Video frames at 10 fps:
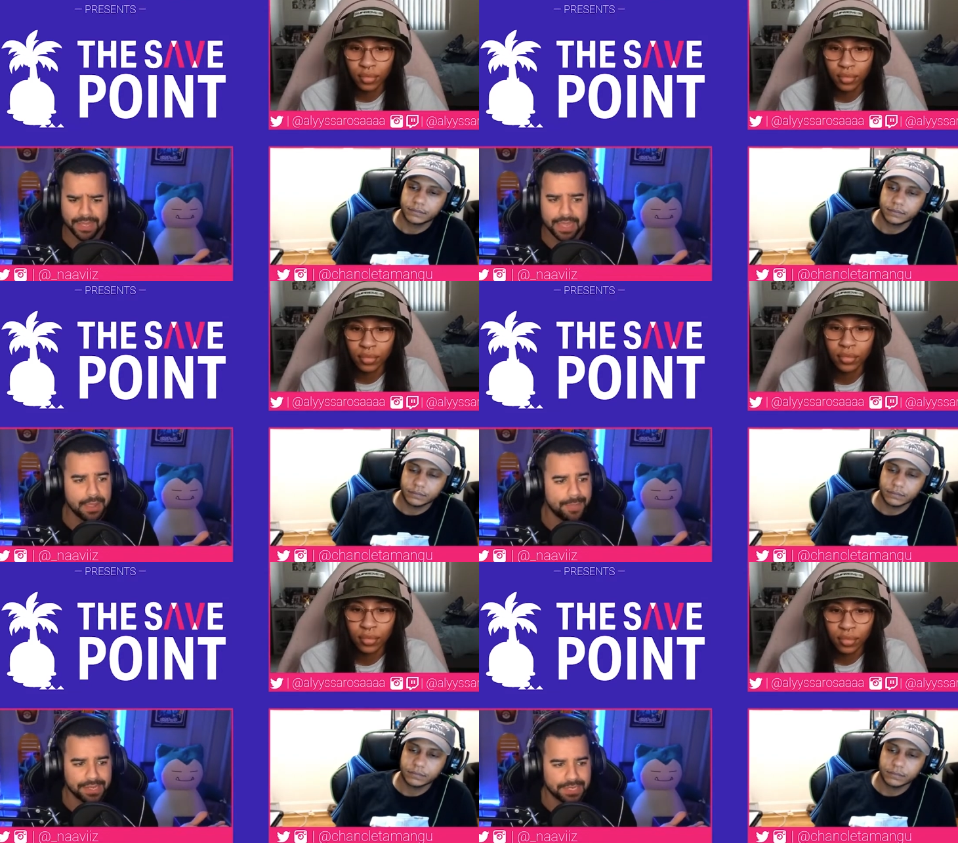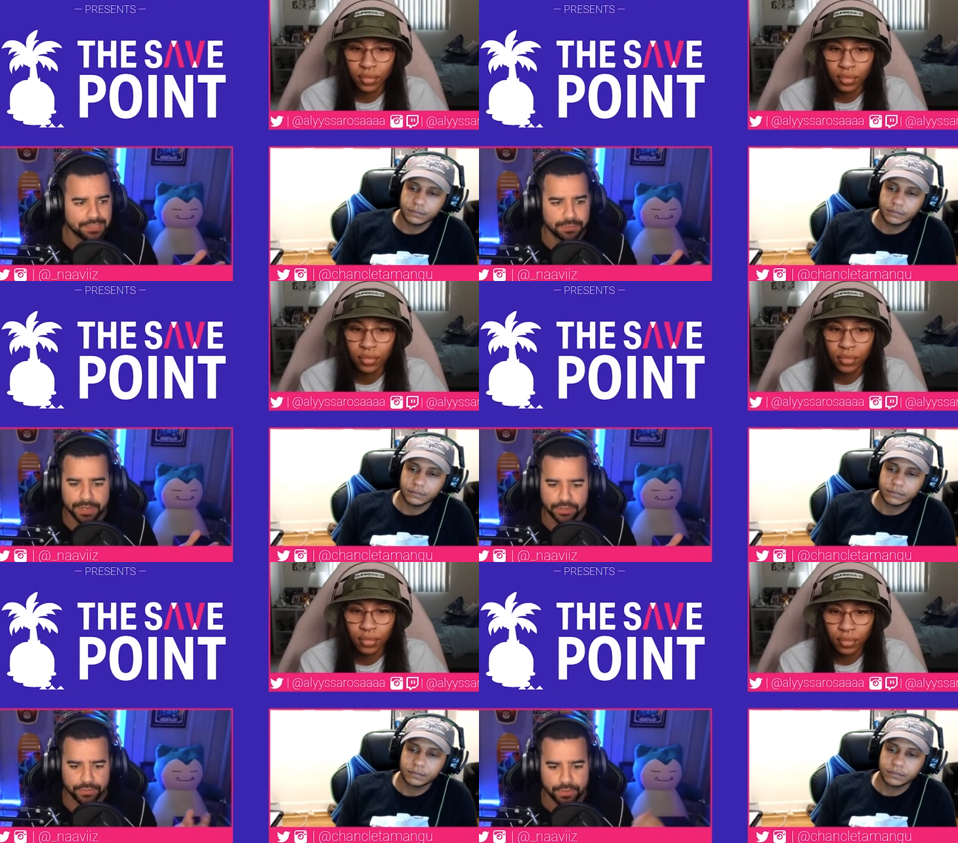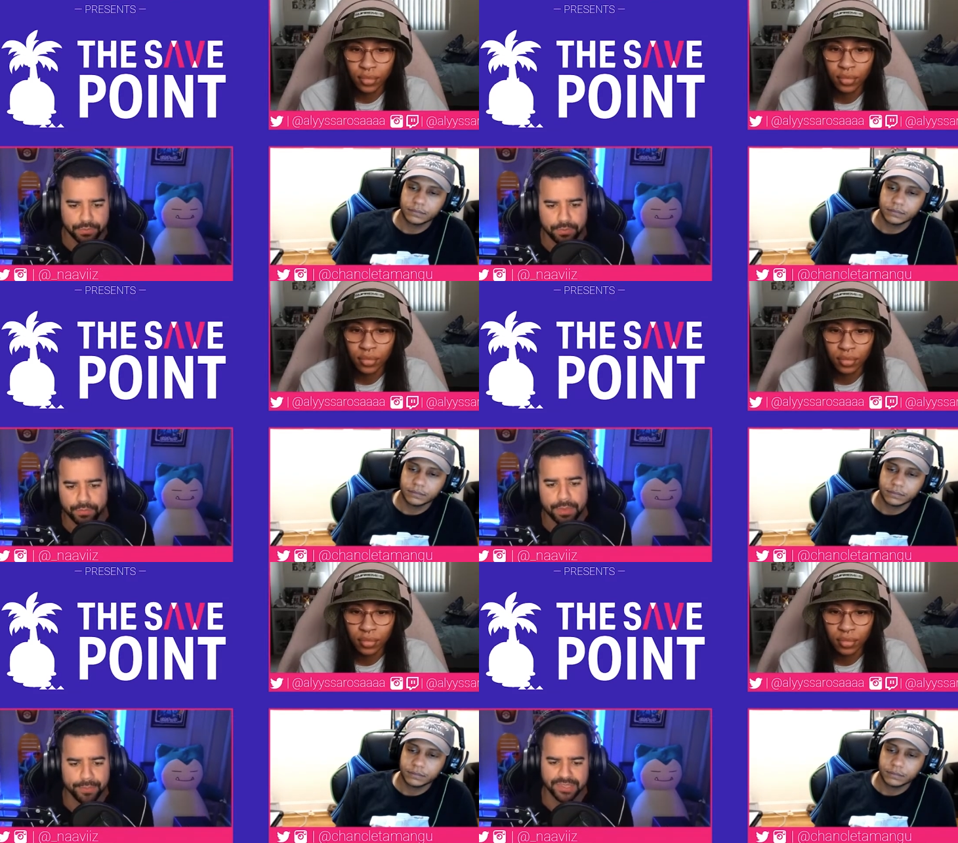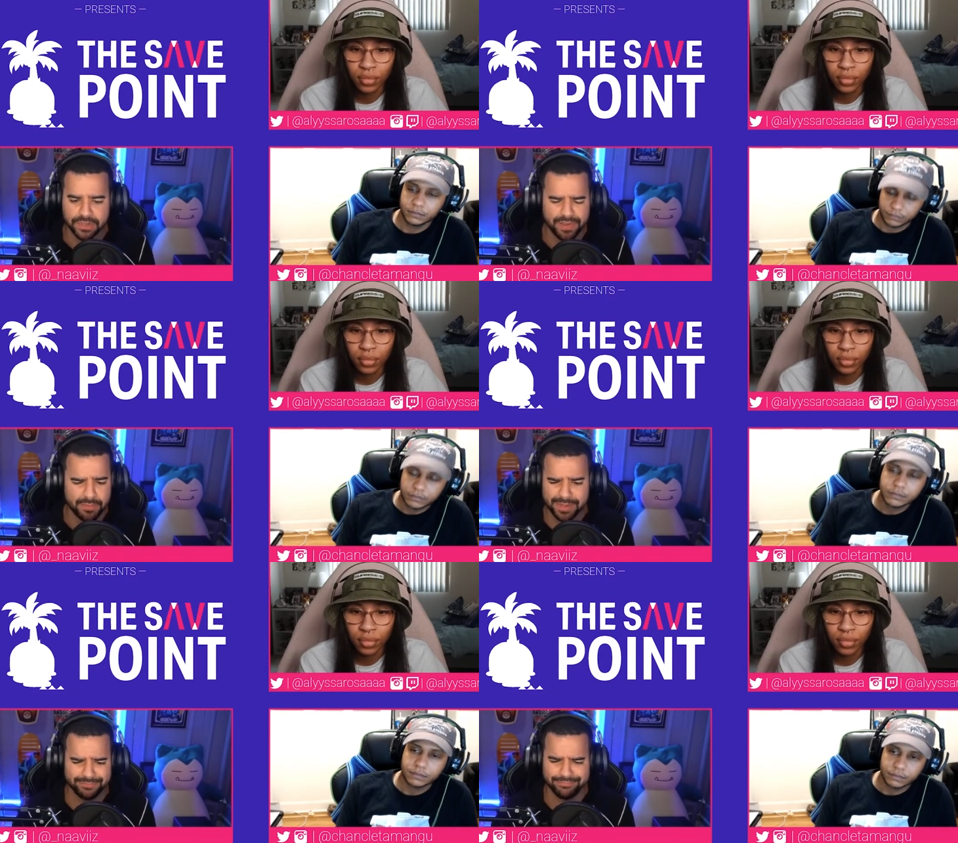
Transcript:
Speaker 1: it makes sense, especially if someone from like business development.